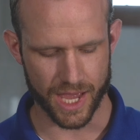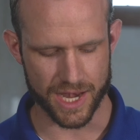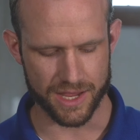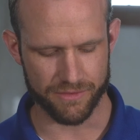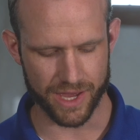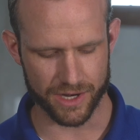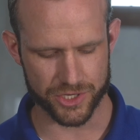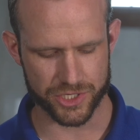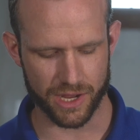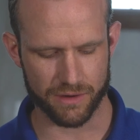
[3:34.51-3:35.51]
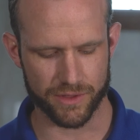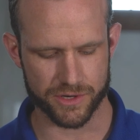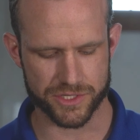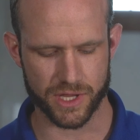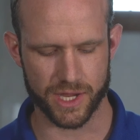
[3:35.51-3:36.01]
And he vanished out of
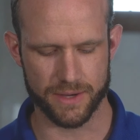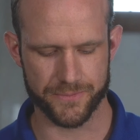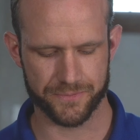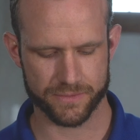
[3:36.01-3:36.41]
their sight.